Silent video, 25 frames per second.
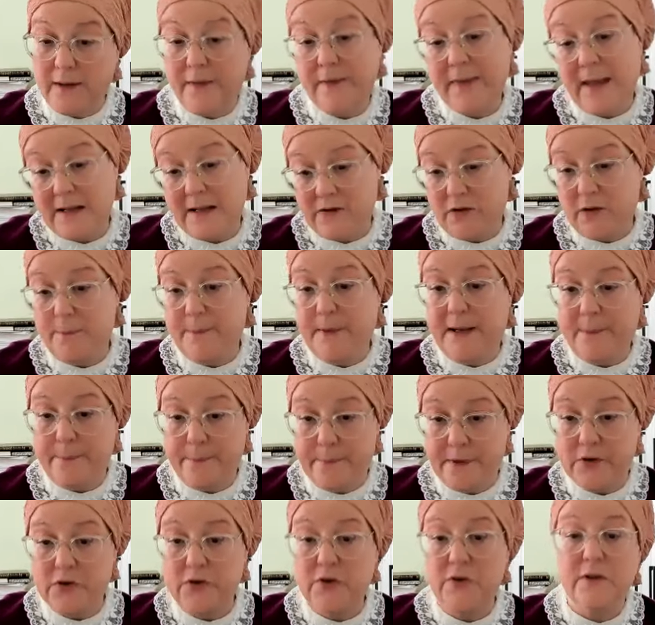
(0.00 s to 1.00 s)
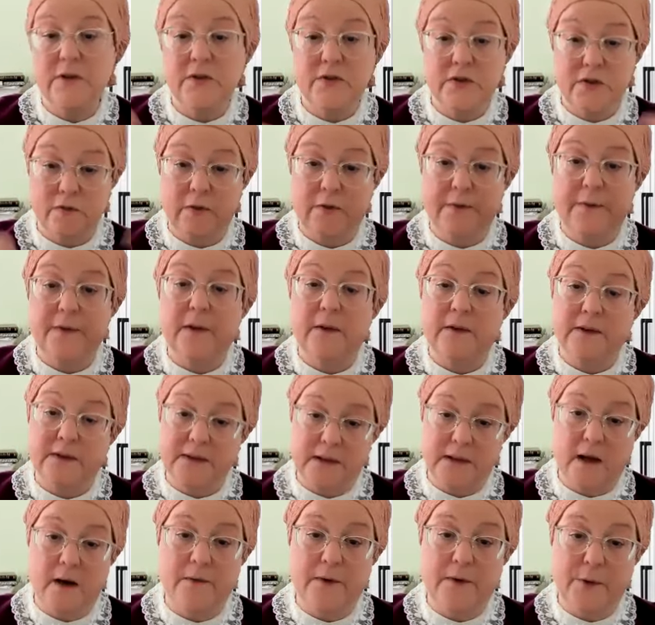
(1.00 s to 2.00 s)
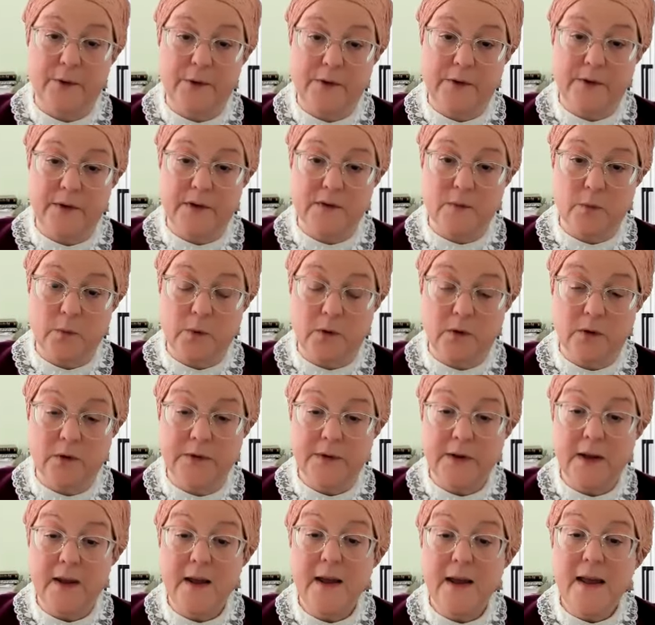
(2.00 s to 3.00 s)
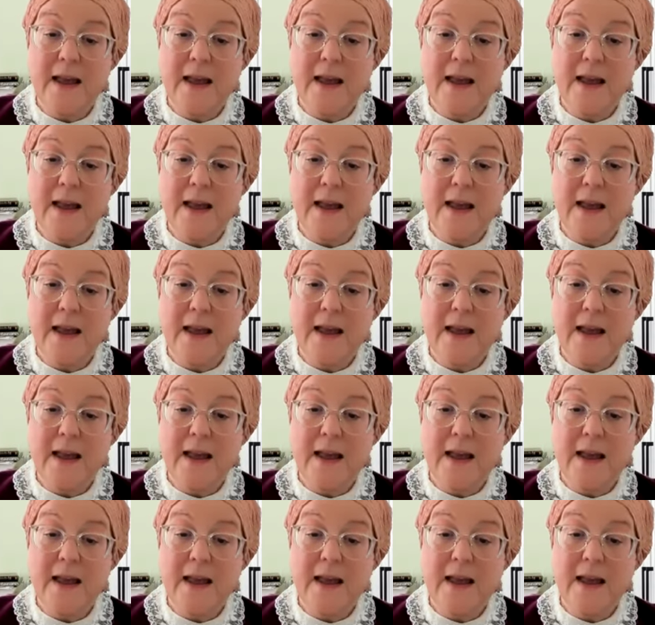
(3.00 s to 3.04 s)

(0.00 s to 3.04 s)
and that's our main mission, is to reveal his kavod in this world.